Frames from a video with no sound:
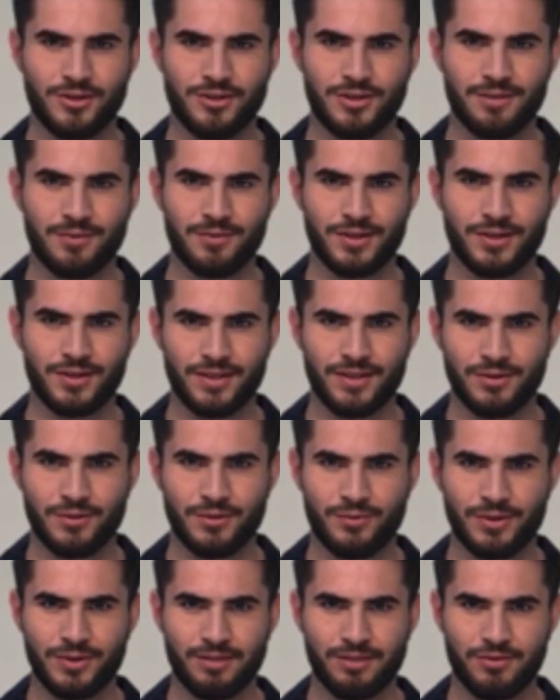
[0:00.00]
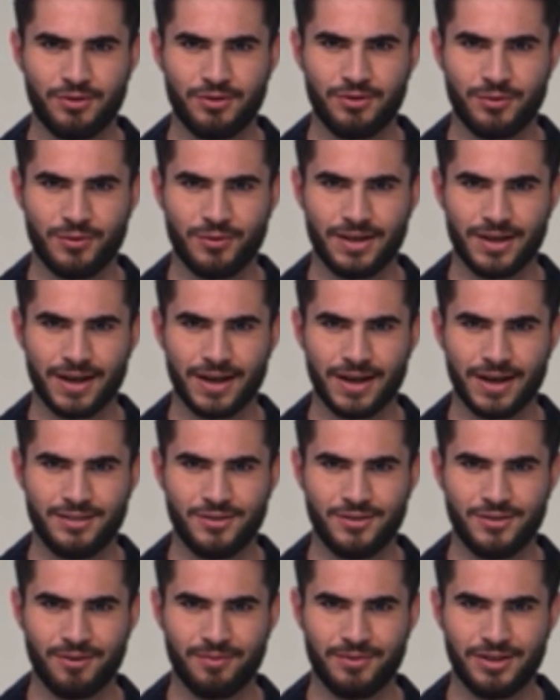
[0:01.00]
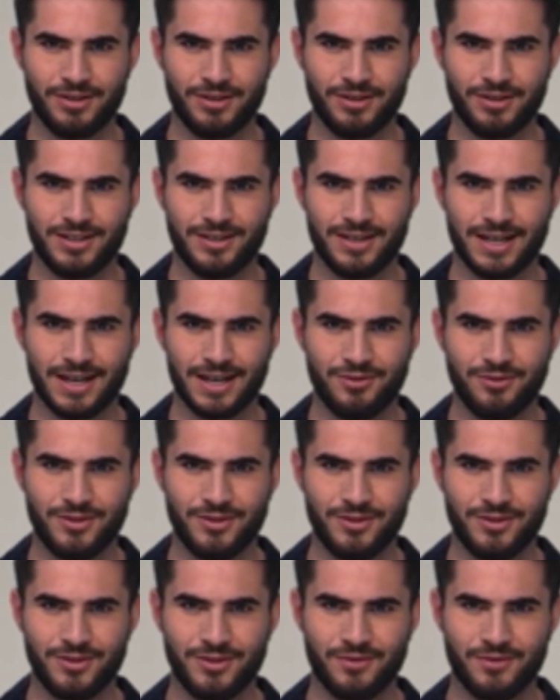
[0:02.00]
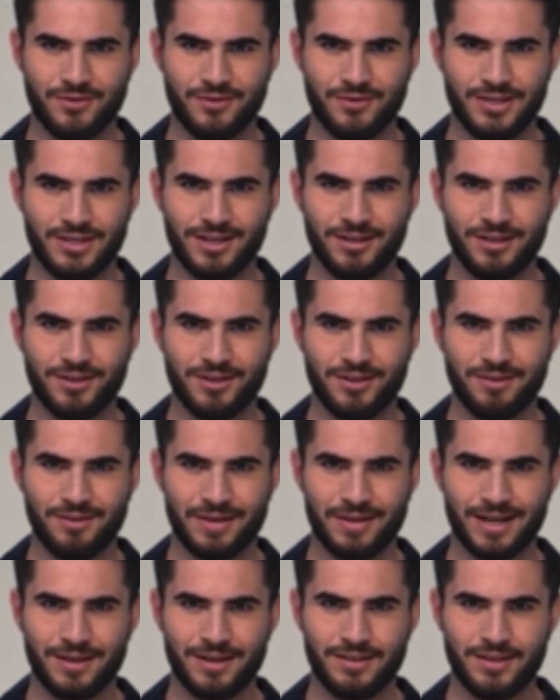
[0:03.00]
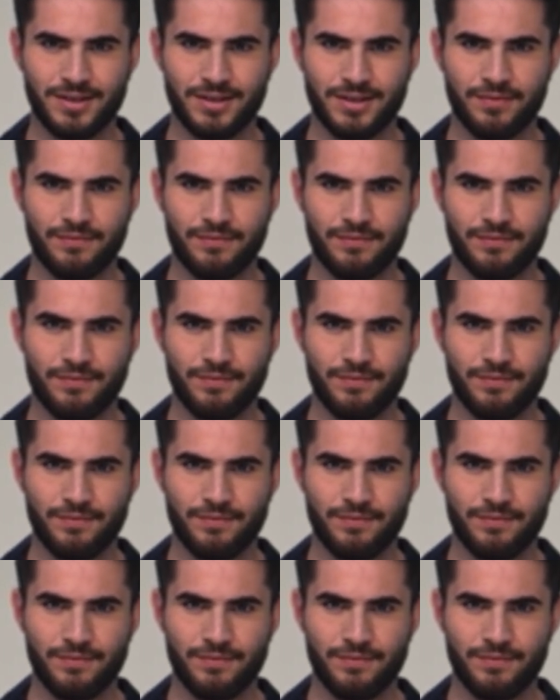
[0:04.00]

what are some of the things we can do to enhance our ability to enter this flow state on command?